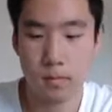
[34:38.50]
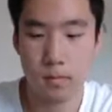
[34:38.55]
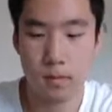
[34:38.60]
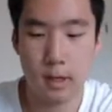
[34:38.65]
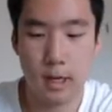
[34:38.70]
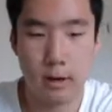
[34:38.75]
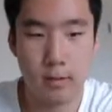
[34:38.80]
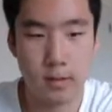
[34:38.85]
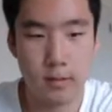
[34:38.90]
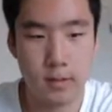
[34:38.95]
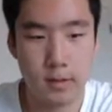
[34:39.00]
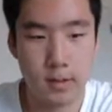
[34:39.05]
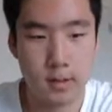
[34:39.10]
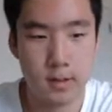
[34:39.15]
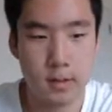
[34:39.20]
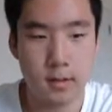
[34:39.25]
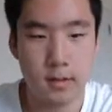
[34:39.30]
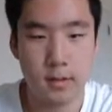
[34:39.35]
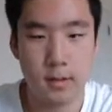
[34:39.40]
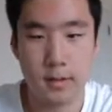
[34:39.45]
Get rid of this
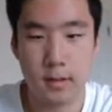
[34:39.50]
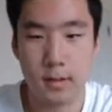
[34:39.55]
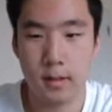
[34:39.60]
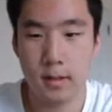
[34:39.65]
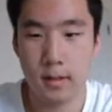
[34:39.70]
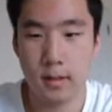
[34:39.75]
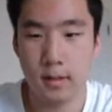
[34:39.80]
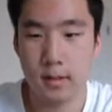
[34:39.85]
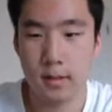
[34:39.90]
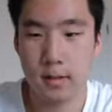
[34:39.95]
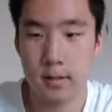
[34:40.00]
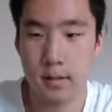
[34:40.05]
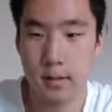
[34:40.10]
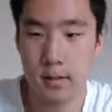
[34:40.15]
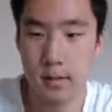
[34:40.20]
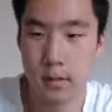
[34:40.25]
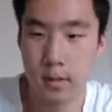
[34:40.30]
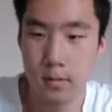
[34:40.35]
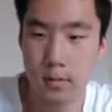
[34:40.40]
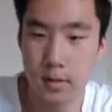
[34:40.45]
line, and it
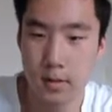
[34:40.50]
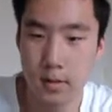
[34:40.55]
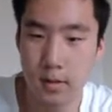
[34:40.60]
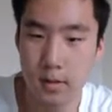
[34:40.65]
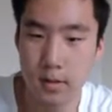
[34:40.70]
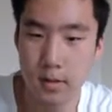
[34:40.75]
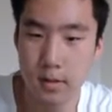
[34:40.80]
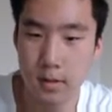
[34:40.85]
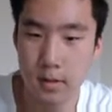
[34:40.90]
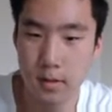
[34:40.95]
should be